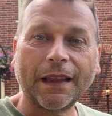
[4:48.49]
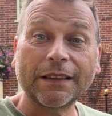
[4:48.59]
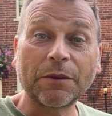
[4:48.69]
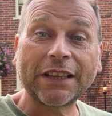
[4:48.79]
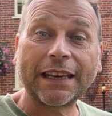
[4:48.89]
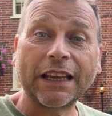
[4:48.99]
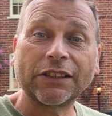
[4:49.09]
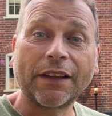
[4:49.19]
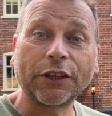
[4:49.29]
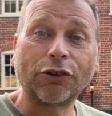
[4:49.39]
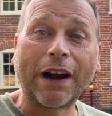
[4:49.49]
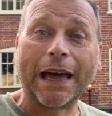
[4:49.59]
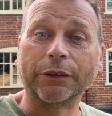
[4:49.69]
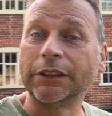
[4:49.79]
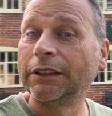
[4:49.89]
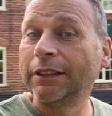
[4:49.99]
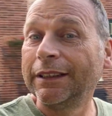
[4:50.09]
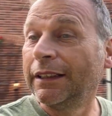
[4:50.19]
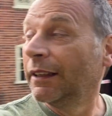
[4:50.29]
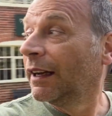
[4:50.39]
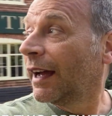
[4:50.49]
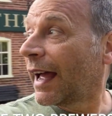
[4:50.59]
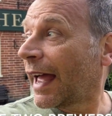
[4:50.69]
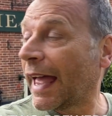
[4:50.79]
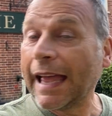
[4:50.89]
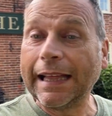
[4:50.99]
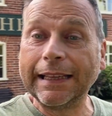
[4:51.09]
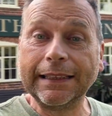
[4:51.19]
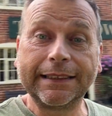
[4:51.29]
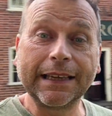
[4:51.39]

So I'm standing outside the Crown, and